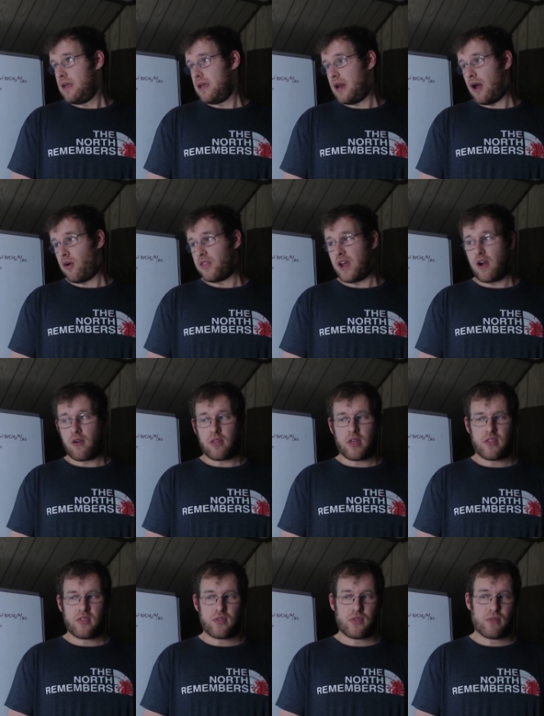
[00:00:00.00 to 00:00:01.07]

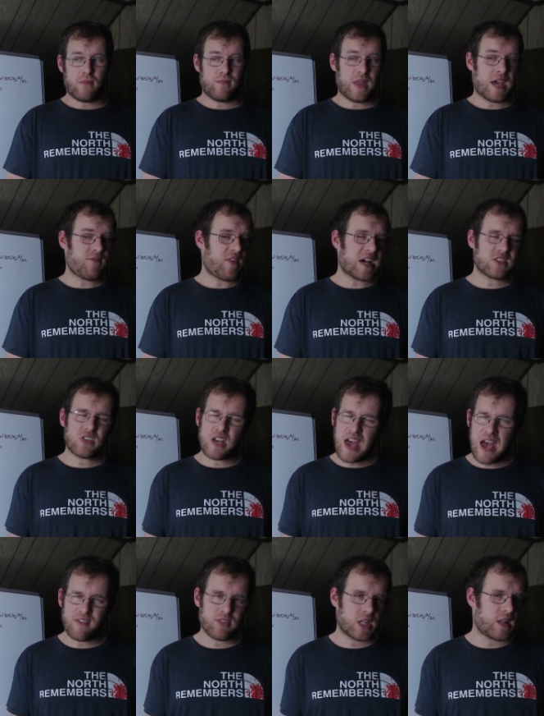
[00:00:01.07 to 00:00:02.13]
they invested
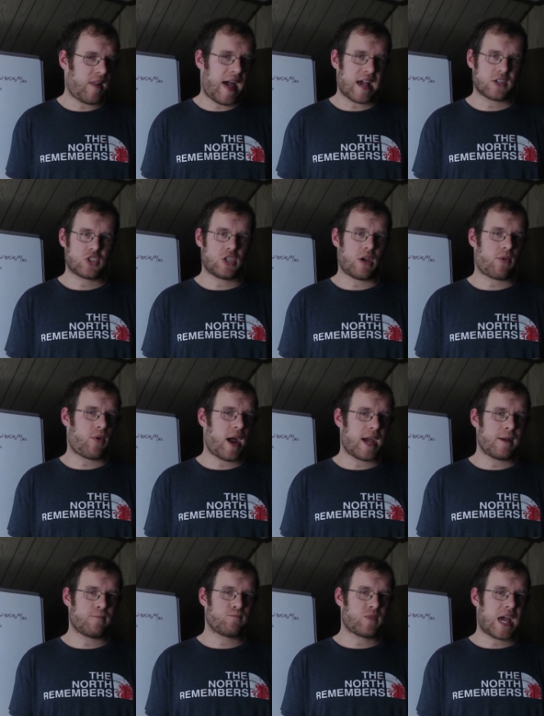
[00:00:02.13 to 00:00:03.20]
heavily last year,
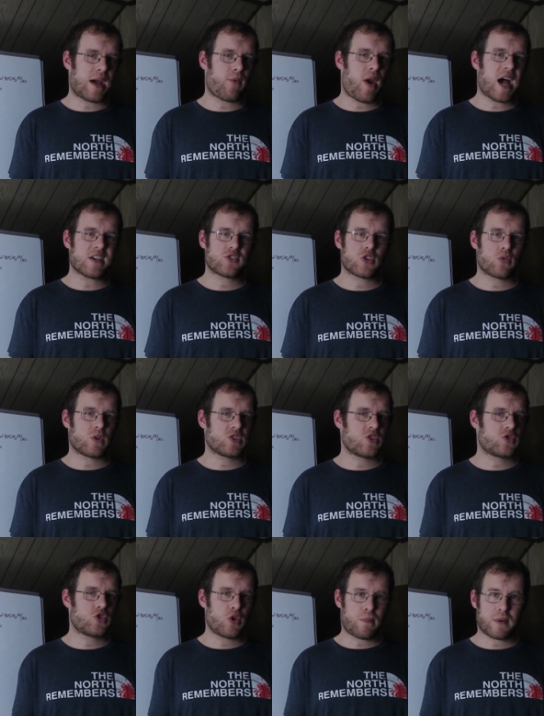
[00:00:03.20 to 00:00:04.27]
right? That roster was
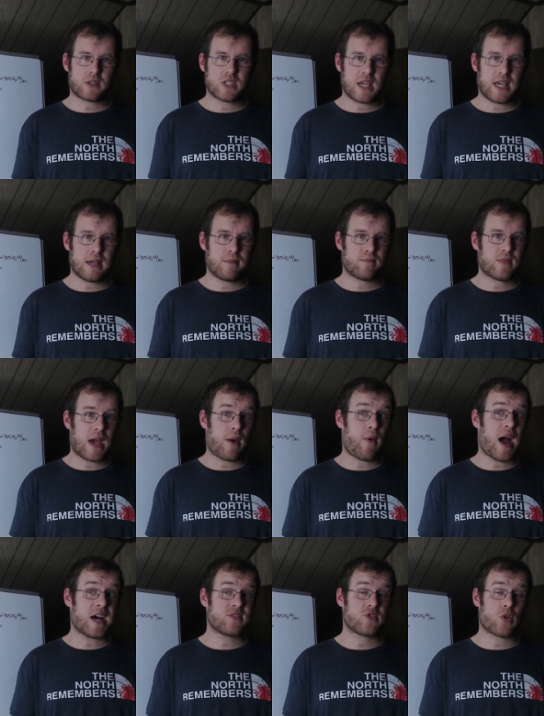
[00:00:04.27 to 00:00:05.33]
a super team. That
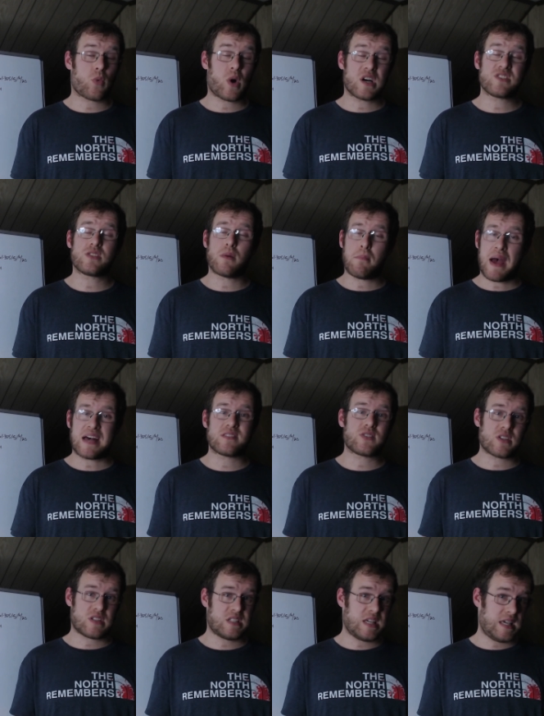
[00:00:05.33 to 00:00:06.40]
roster was the
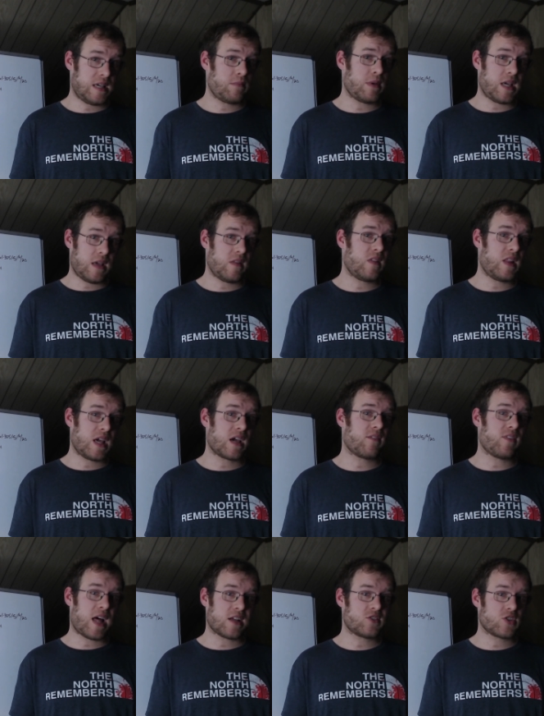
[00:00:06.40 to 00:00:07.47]
best team in League
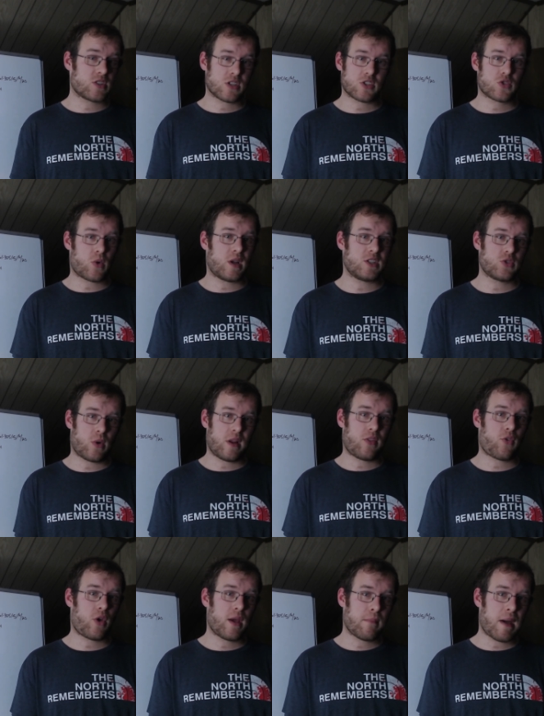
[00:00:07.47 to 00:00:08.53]
of Legends in
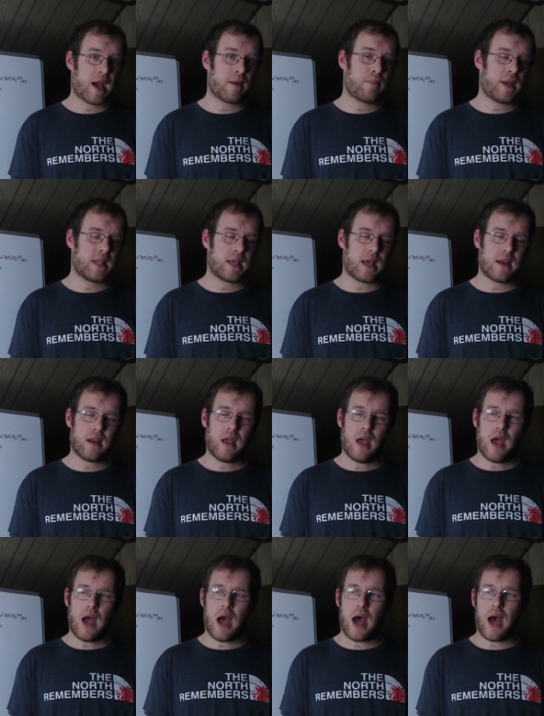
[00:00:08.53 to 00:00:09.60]
2023, in my opinion.
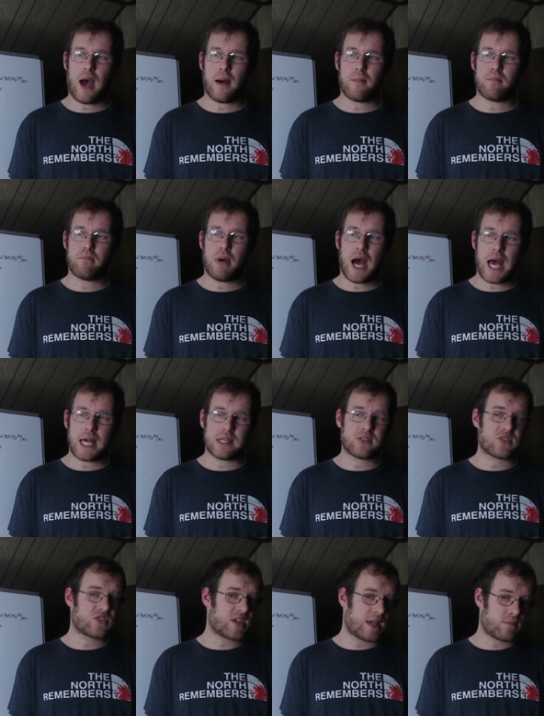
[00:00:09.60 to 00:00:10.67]
But at
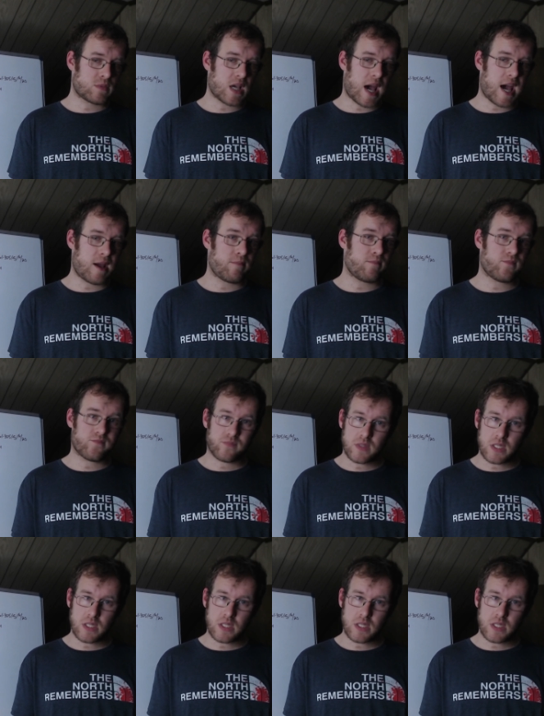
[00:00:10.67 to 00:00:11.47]
the same time,